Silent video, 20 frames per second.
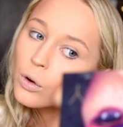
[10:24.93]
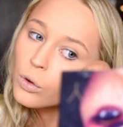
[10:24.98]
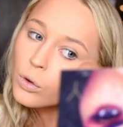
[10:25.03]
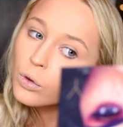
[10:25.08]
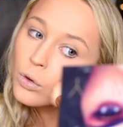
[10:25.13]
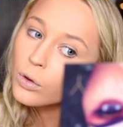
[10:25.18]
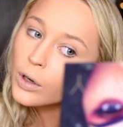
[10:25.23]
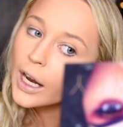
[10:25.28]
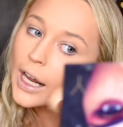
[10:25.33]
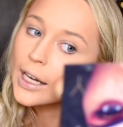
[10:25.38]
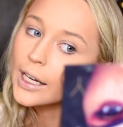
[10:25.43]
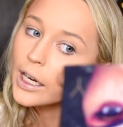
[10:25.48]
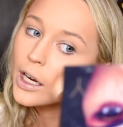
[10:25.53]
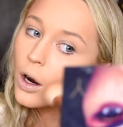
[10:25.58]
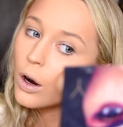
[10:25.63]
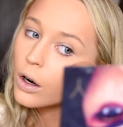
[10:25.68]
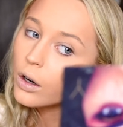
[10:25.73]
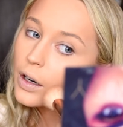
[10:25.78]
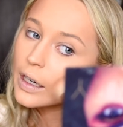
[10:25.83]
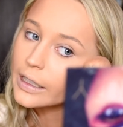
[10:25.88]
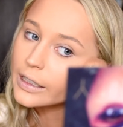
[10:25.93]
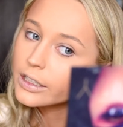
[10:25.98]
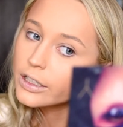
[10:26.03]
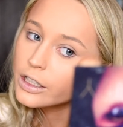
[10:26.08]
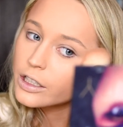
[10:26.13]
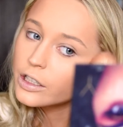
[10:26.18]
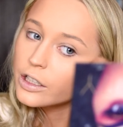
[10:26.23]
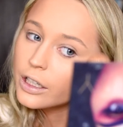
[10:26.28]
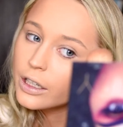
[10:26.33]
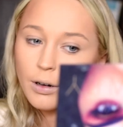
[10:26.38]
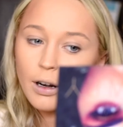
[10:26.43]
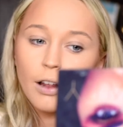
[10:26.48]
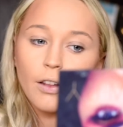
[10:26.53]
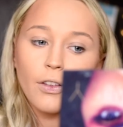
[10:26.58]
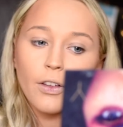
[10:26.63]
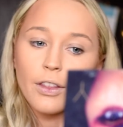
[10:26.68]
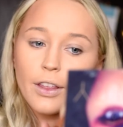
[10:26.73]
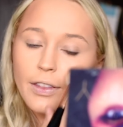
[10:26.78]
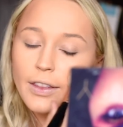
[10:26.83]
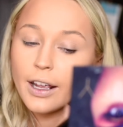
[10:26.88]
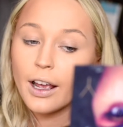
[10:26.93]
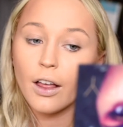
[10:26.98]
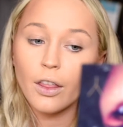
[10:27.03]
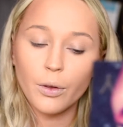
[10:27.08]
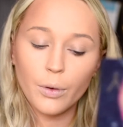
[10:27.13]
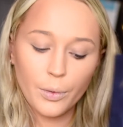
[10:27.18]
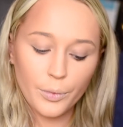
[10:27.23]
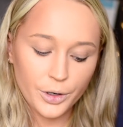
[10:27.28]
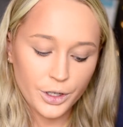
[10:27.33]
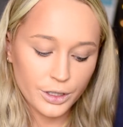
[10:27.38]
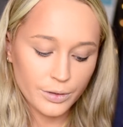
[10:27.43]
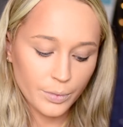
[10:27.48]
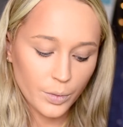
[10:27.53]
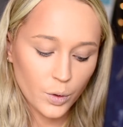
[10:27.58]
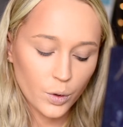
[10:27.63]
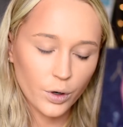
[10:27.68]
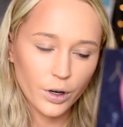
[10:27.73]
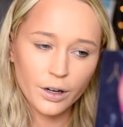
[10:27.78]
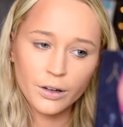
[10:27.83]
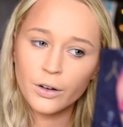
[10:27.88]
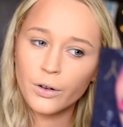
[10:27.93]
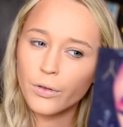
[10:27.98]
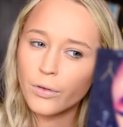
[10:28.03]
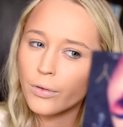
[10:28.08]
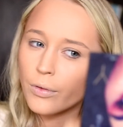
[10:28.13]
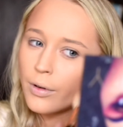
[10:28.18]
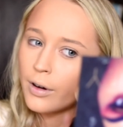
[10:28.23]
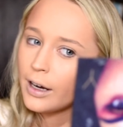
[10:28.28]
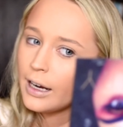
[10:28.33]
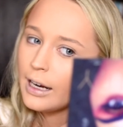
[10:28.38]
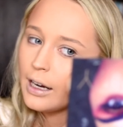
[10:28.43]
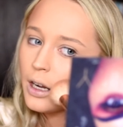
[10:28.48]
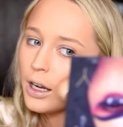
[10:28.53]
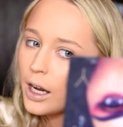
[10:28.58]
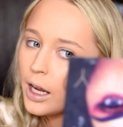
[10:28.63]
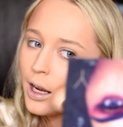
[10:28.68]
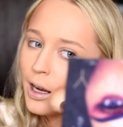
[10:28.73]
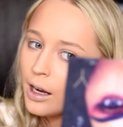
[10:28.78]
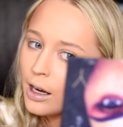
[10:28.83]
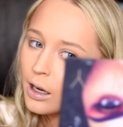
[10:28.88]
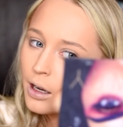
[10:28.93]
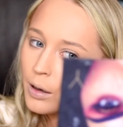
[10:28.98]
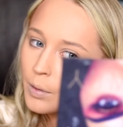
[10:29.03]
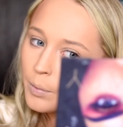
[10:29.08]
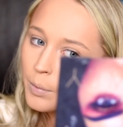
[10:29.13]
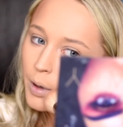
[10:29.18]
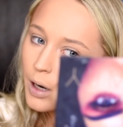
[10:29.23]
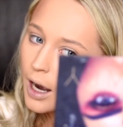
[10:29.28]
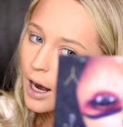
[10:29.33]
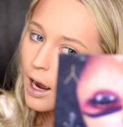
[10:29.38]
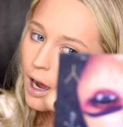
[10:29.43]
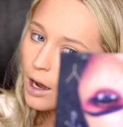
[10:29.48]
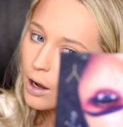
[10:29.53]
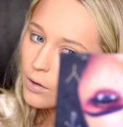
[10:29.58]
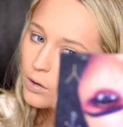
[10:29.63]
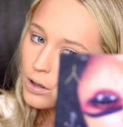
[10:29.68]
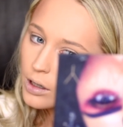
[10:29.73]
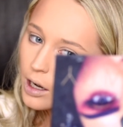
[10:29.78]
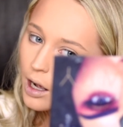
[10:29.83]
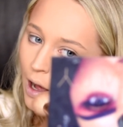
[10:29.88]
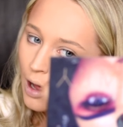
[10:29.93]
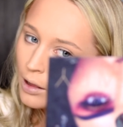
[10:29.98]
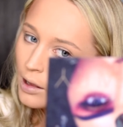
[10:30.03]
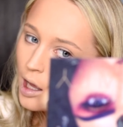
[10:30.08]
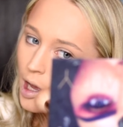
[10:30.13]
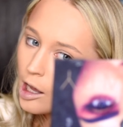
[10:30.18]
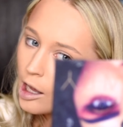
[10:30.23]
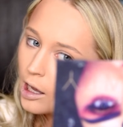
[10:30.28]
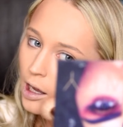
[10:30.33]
reddy orange rather than the other one, which is more a greeny brown colour.